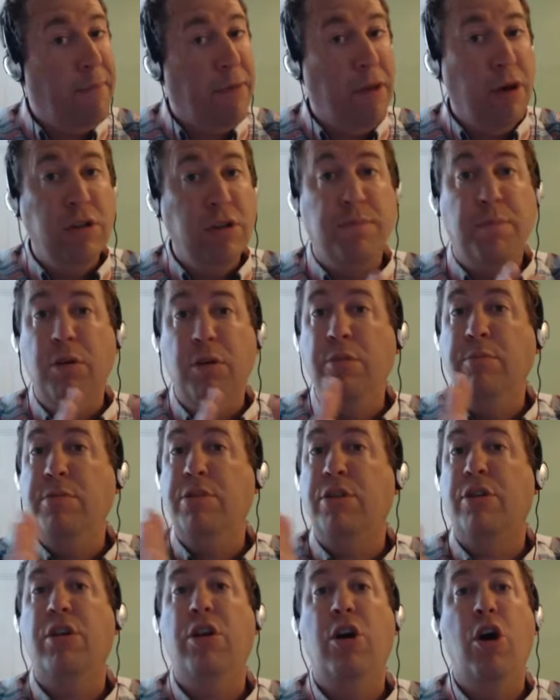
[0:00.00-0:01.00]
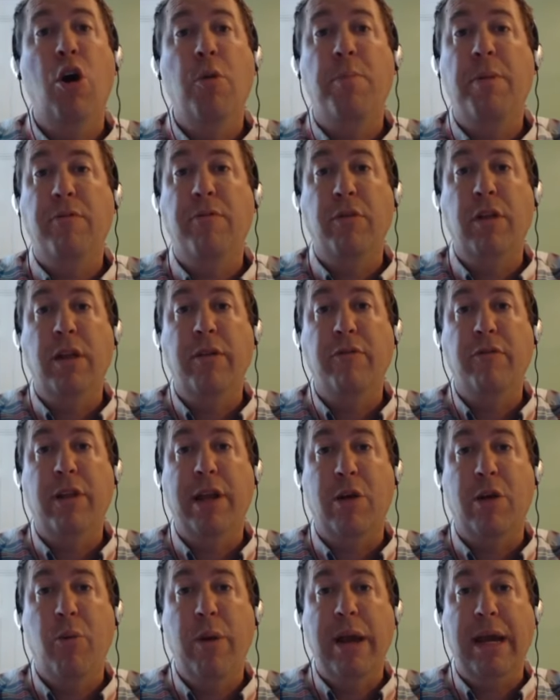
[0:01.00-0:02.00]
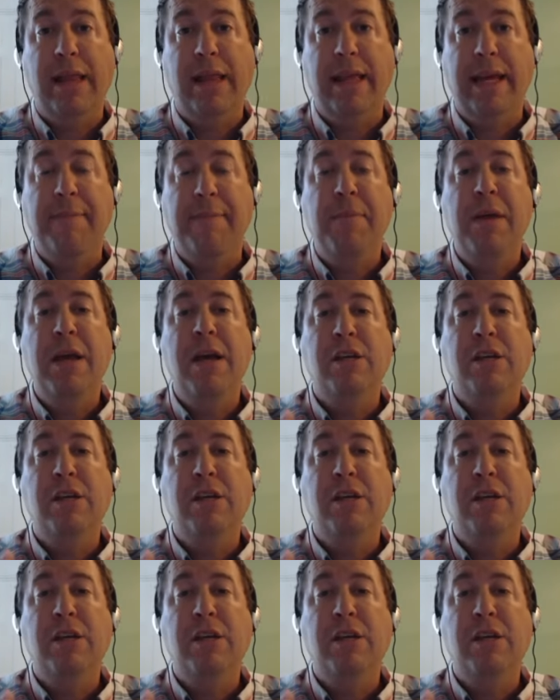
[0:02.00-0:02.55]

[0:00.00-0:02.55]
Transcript: those blooms are going to open really quickly.